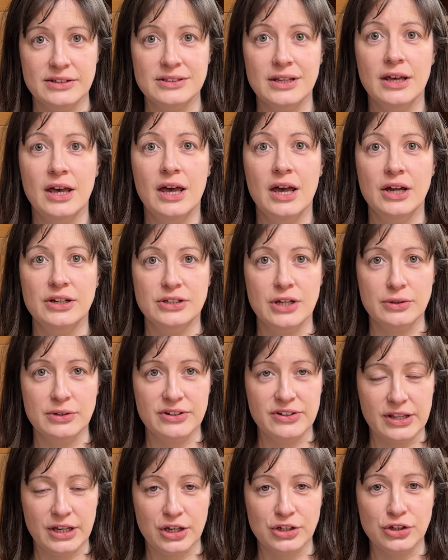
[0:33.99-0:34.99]
known as
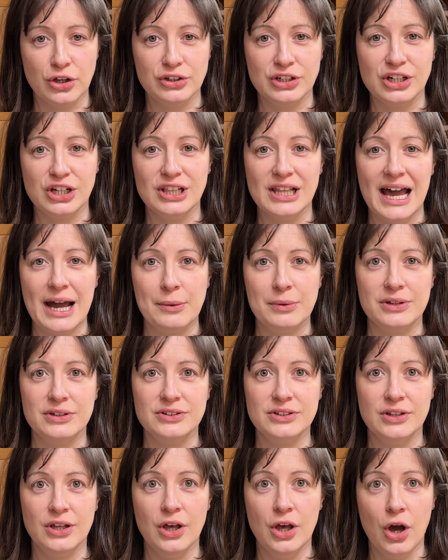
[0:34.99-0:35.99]
the canonical hours,
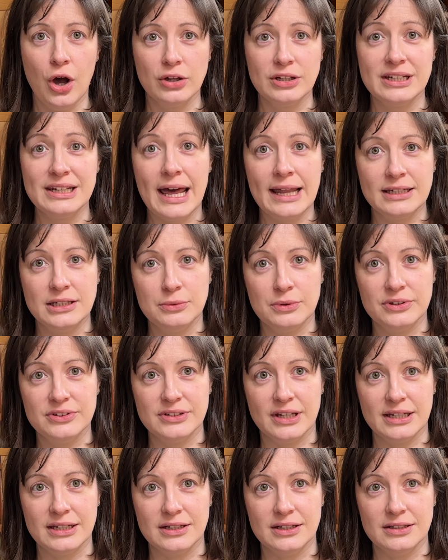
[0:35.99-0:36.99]
on an annual
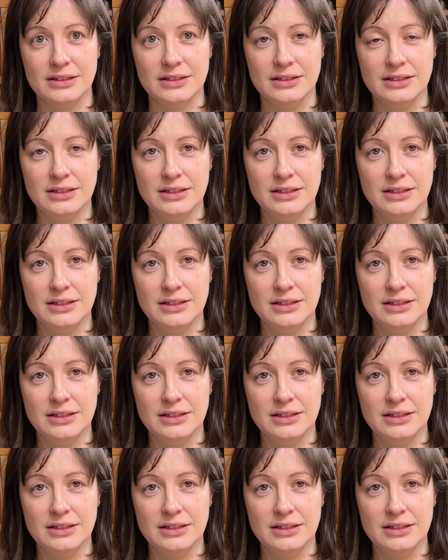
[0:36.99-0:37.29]
cycle.